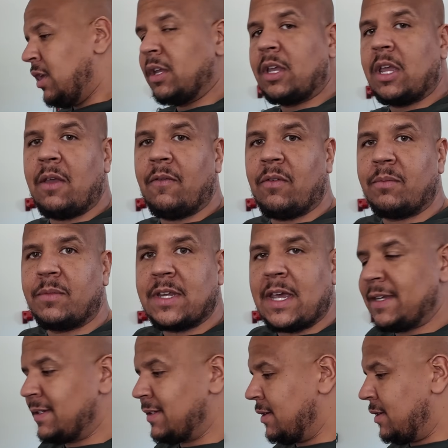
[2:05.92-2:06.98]
Came from
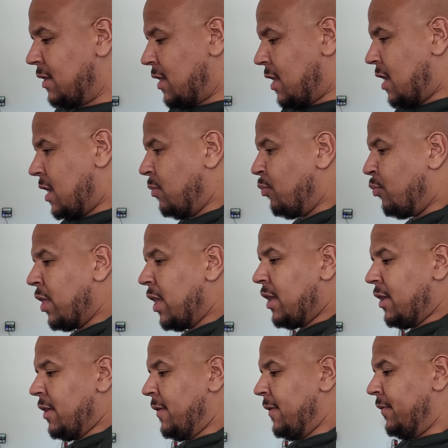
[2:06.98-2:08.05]
Tyson and Brett
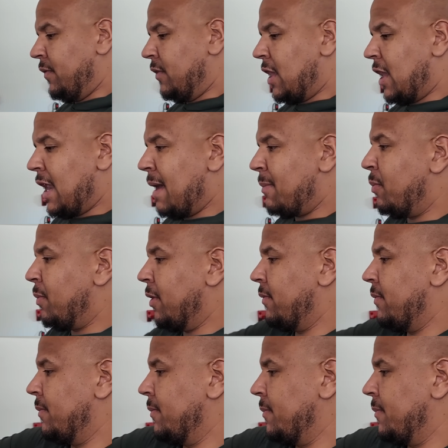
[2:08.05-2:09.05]
at Hammerbuilt.